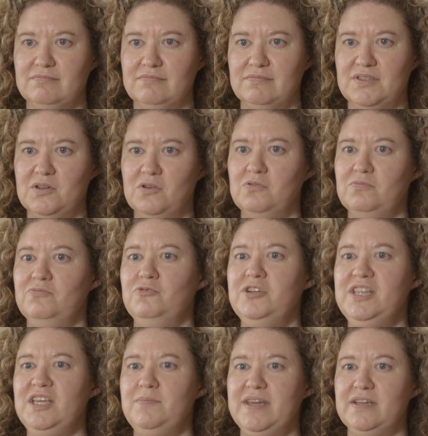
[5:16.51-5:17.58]
So
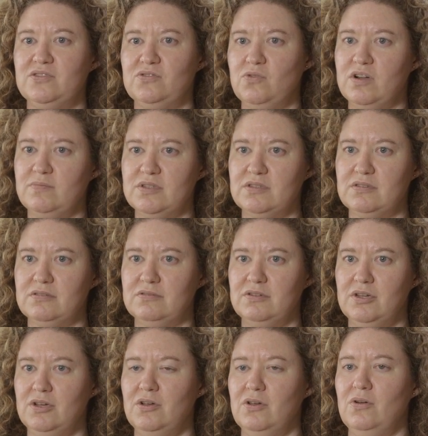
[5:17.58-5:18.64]
really big storms
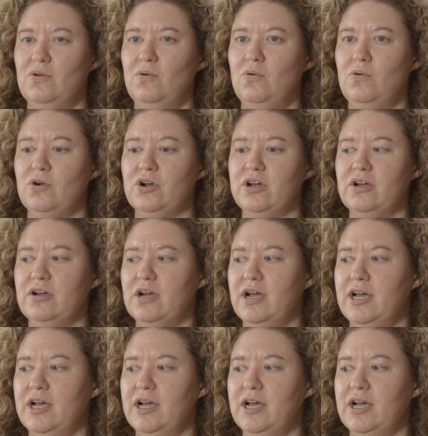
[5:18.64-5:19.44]
or